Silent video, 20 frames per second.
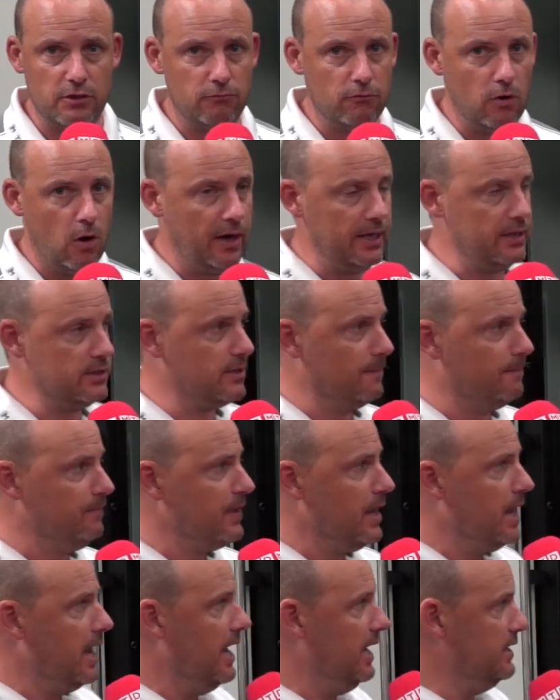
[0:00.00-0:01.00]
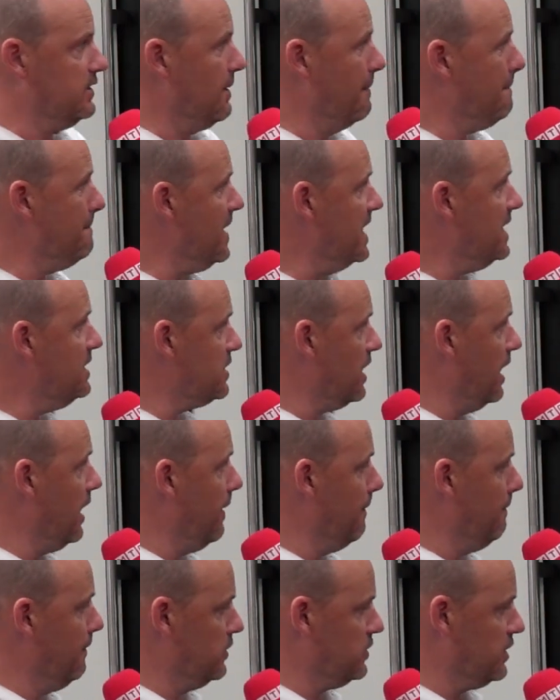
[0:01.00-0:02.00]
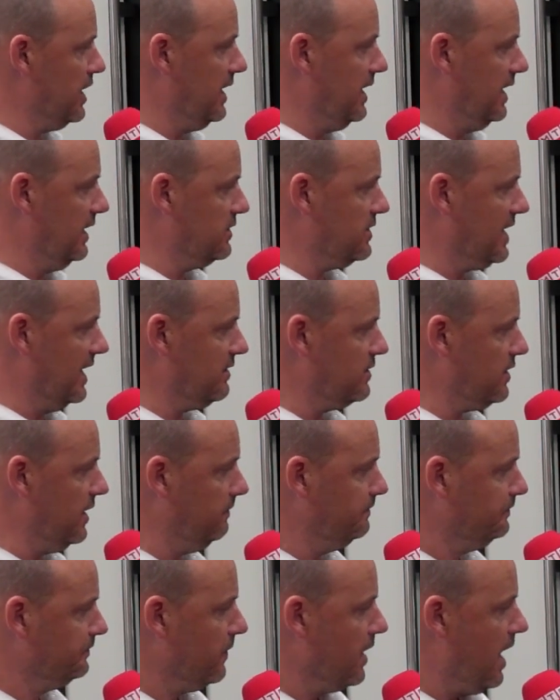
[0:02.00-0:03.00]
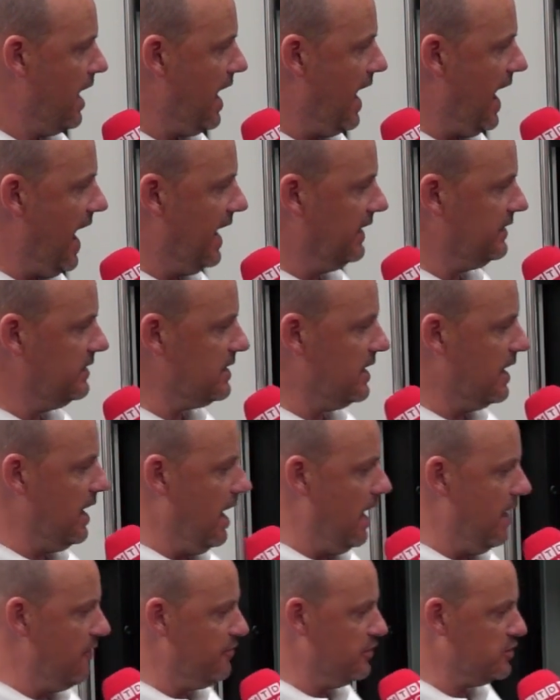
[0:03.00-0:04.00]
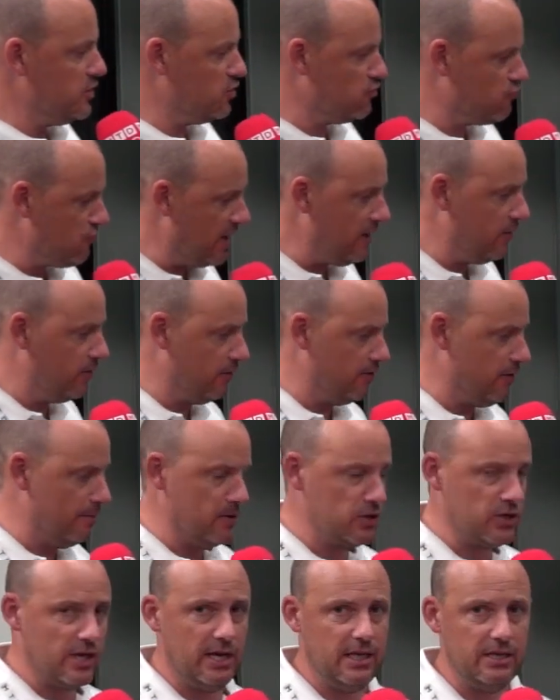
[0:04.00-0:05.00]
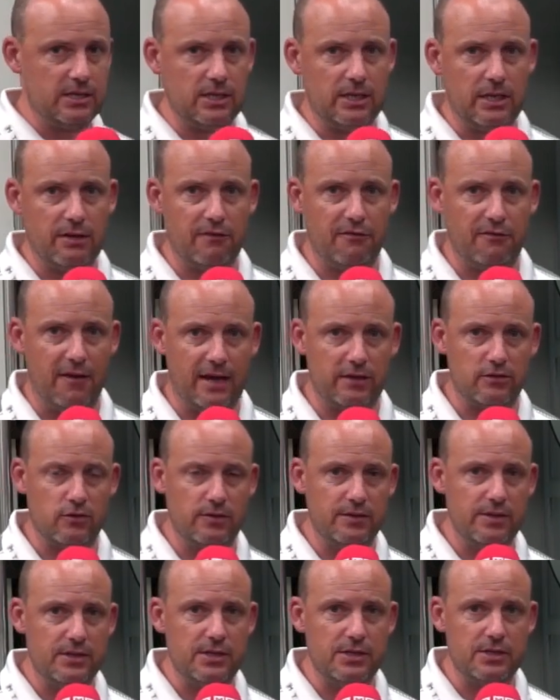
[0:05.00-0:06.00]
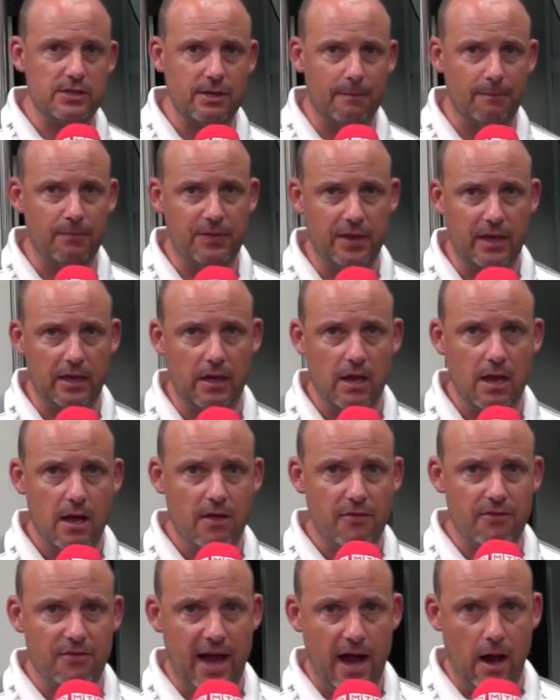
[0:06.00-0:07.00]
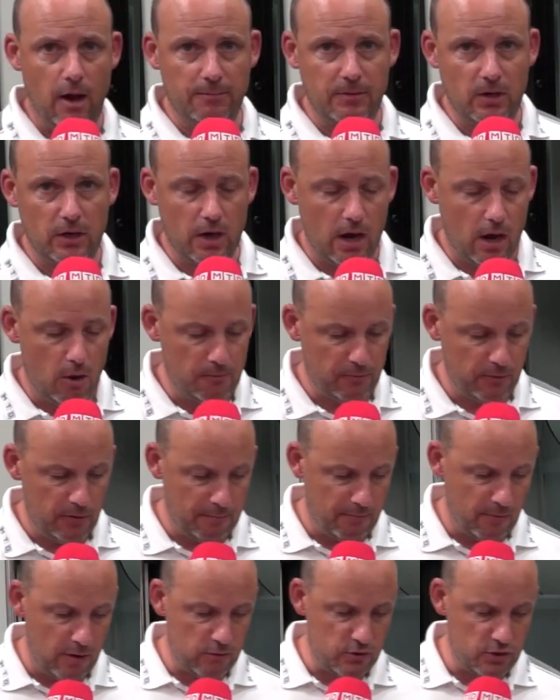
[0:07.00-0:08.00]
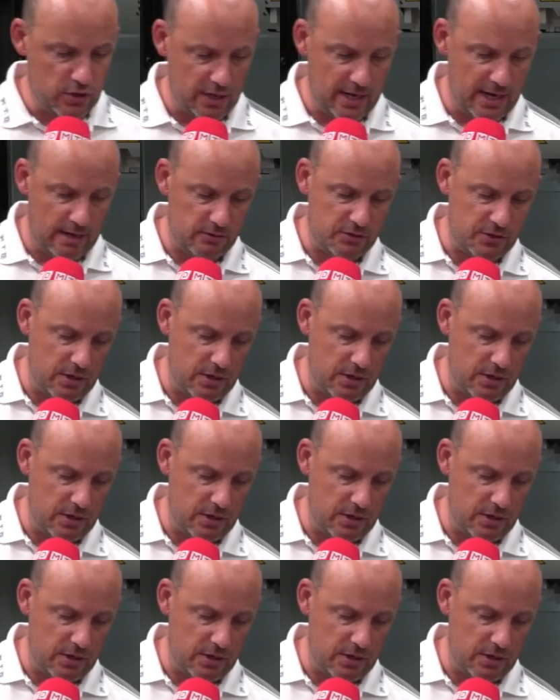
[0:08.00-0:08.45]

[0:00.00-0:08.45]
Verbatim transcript: to right. It's a meter machining centre. And uh, the strength of the machine is another factor, and this is something that I'm going to open the brochure now